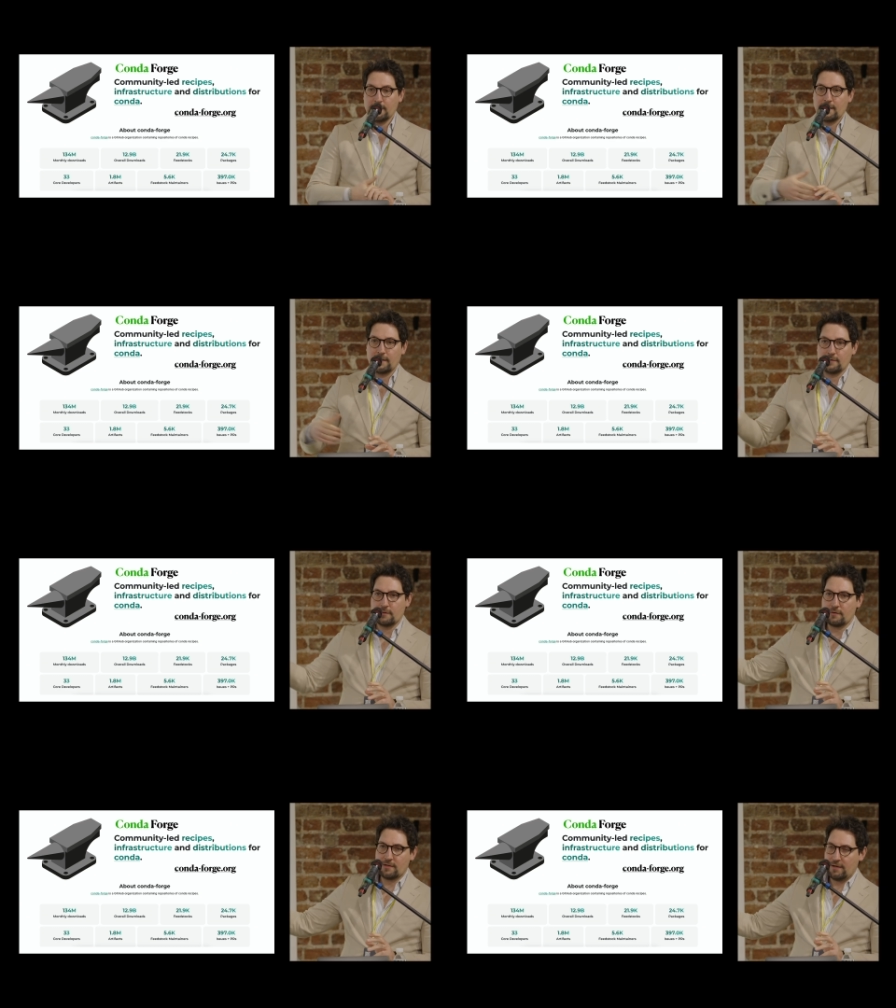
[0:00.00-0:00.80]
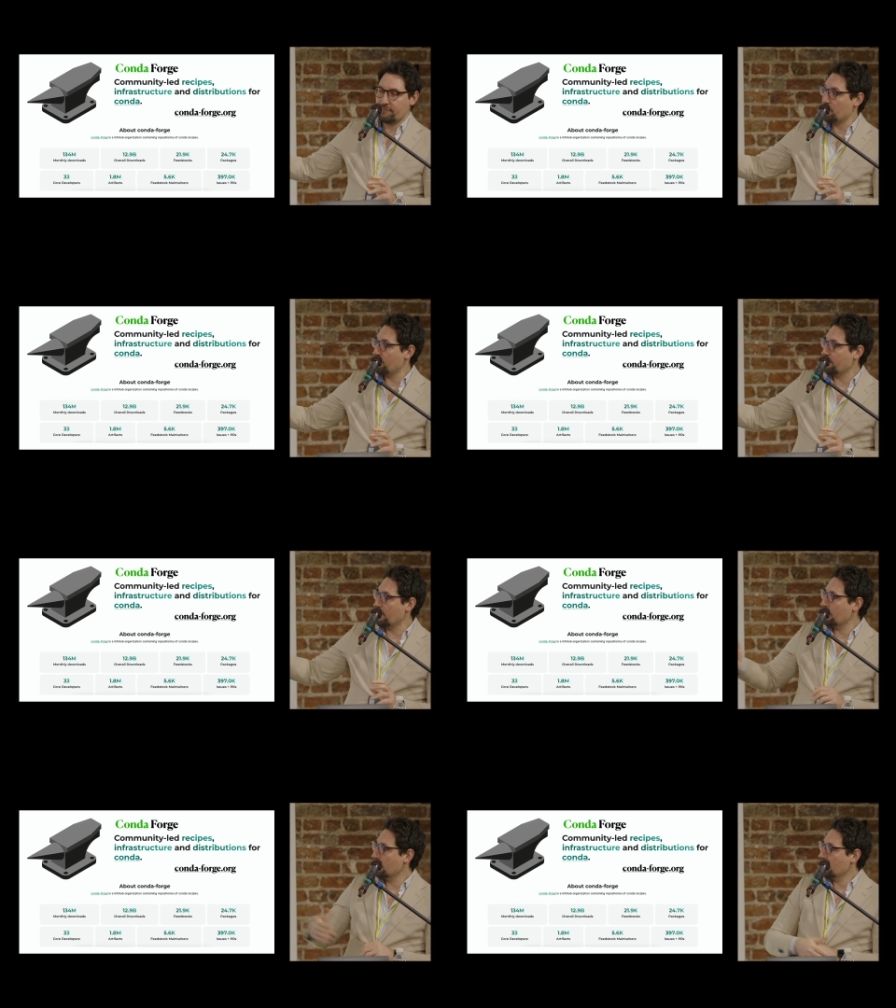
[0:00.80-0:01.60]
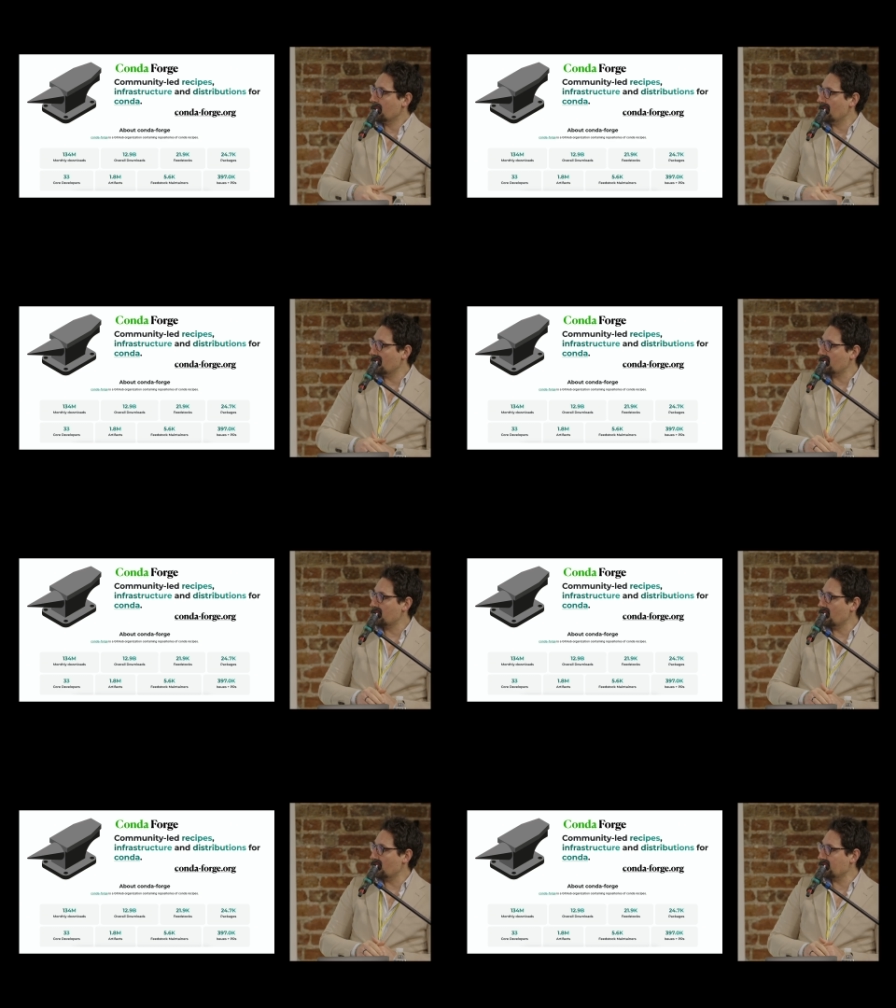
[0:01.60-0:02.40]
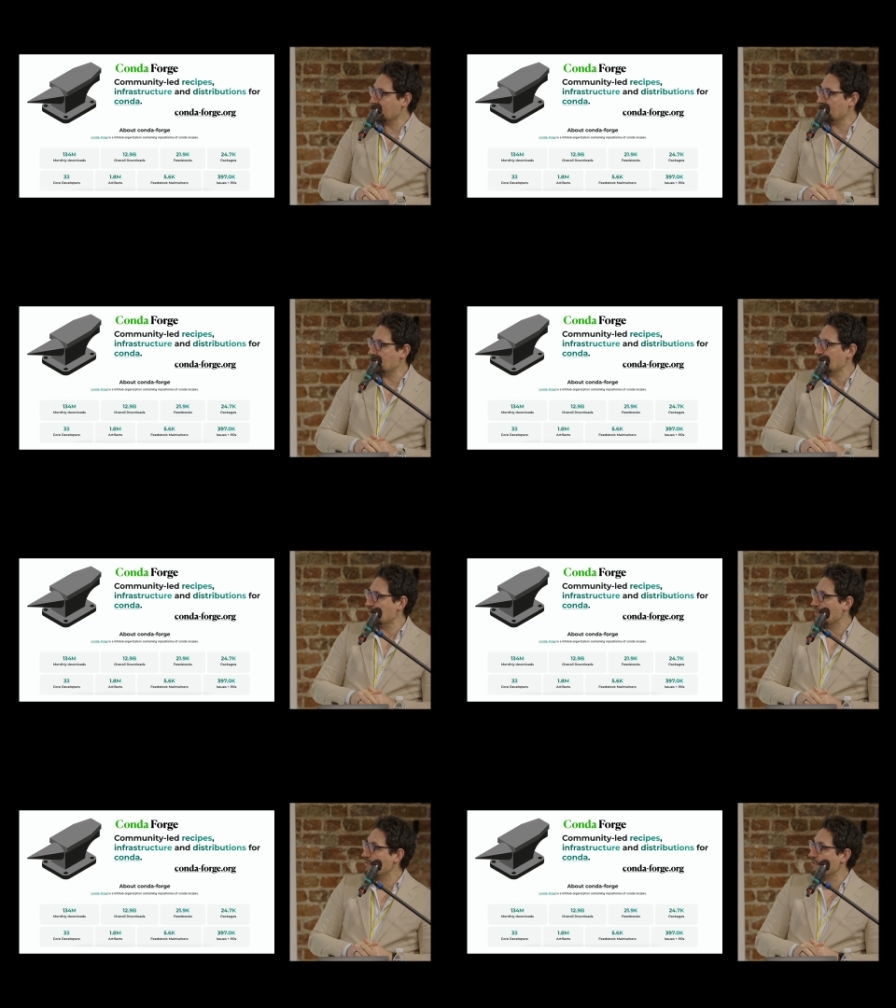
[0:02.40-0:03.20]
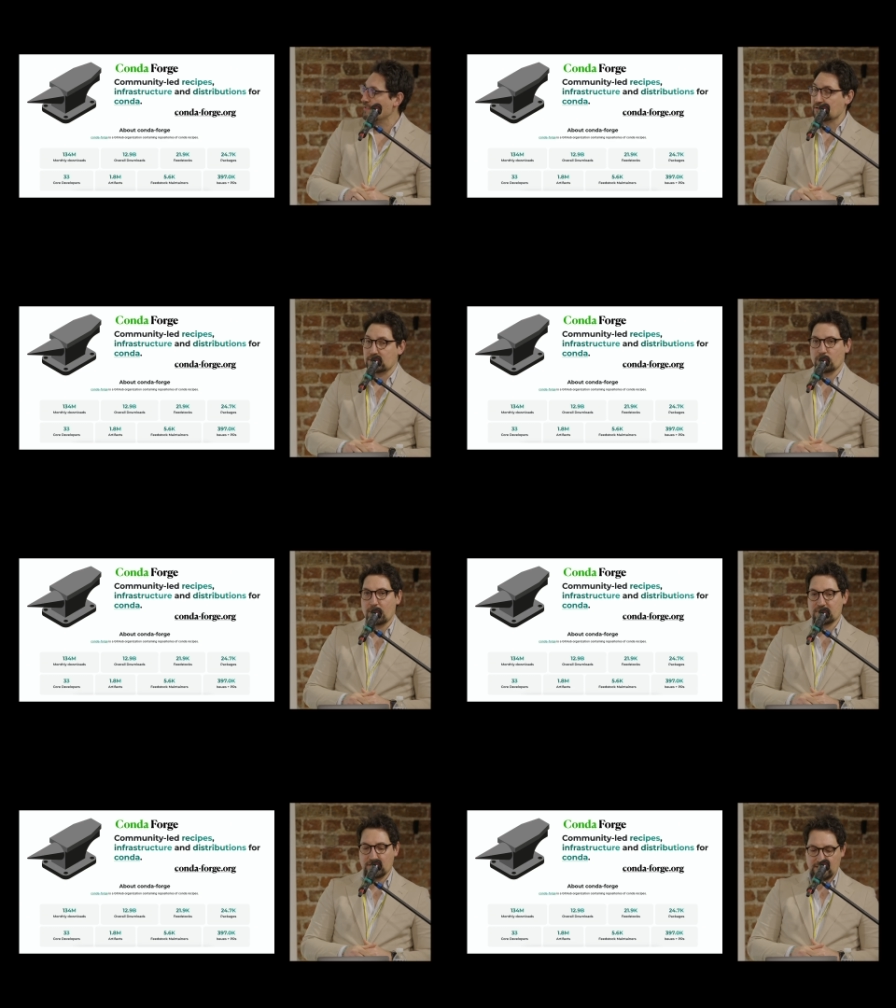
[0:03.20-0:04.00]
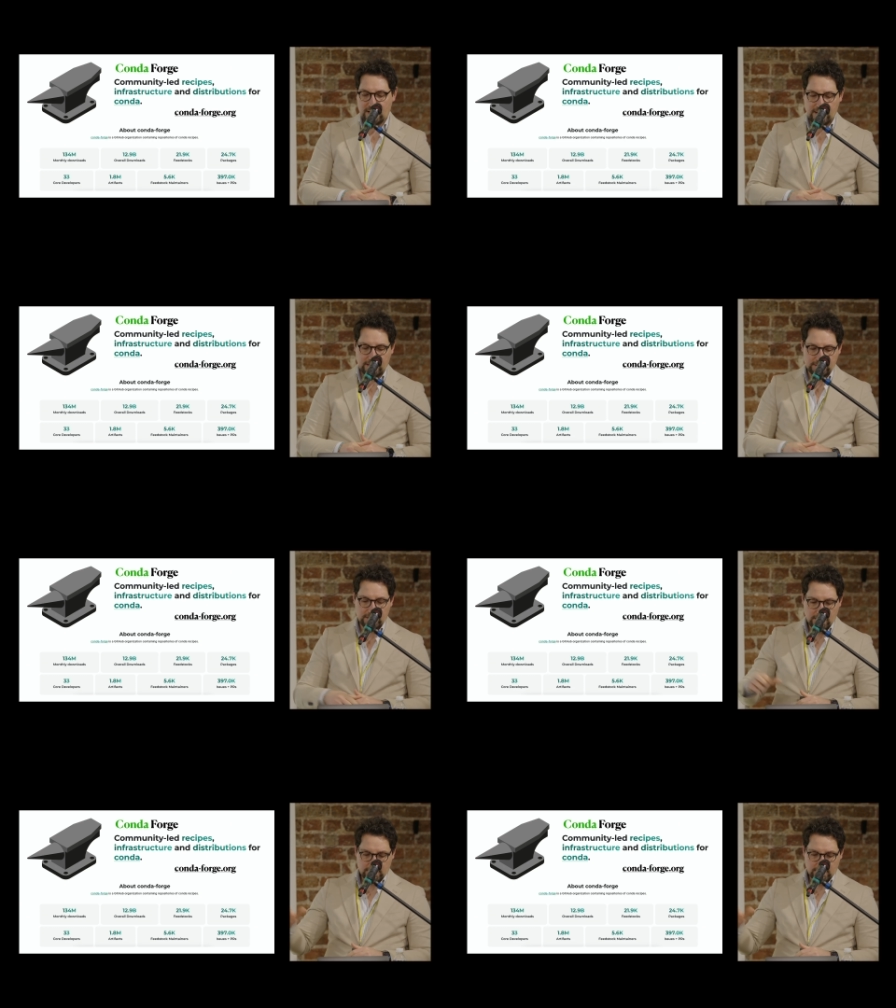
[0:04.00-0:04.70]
And you can have briefly look at the statistics this website has.